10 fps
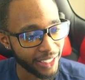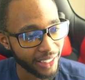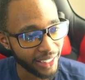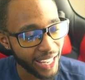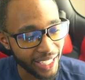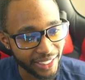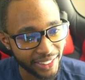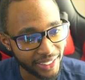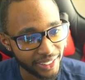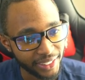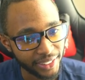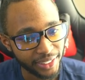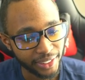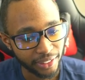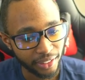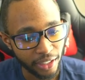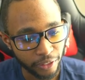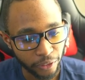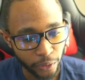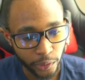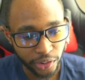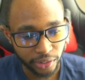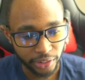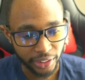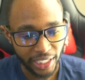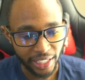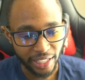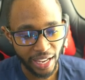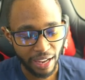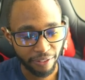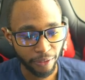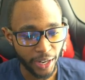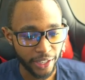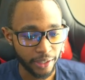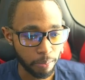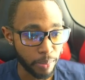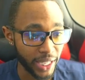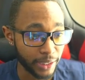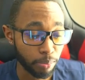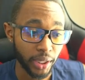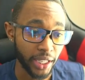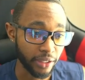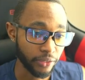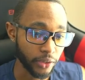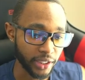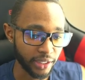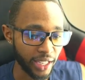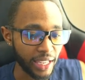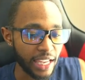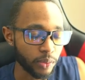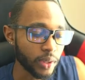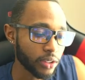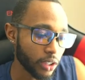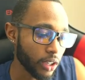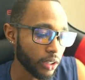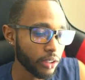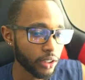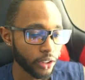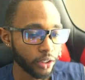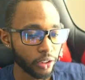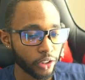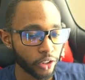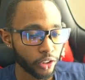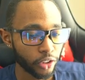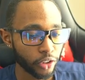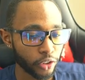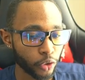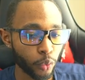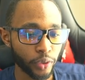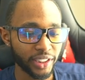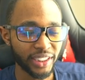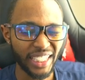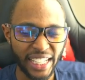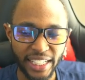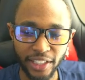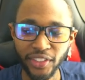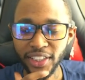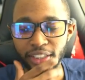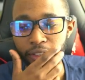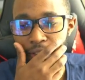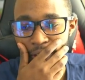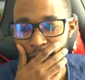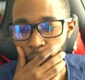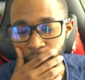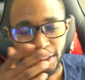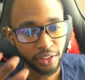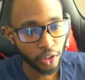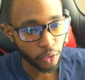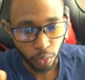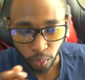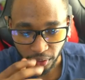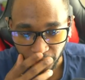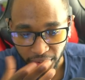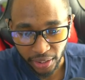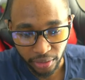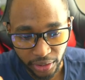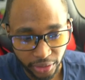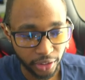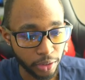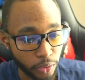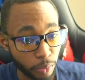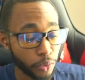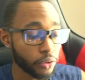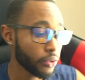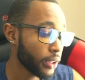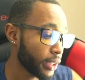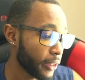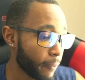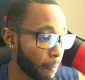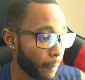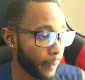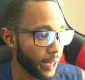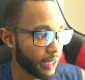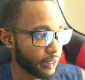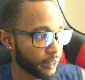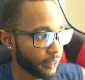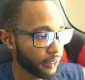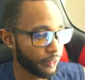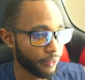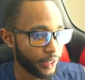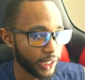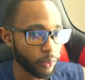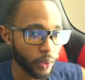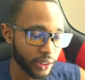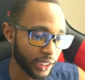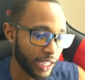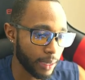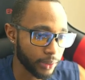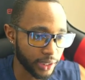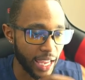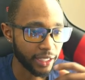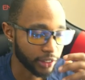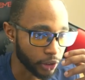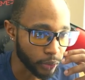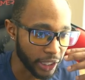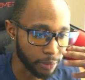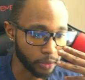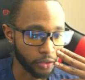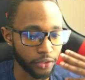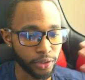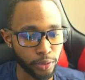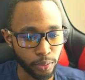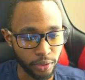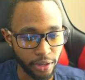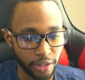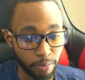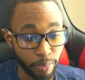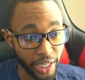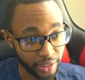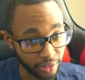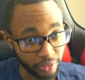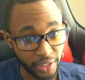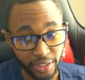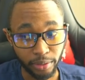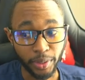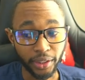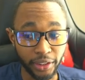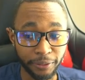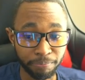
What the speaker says: Light unfortunately cannot find the best play for his knight, as we saw towards the end of the series when he told one of his underlings to do a move and he was not able to execute that move to the best of his ability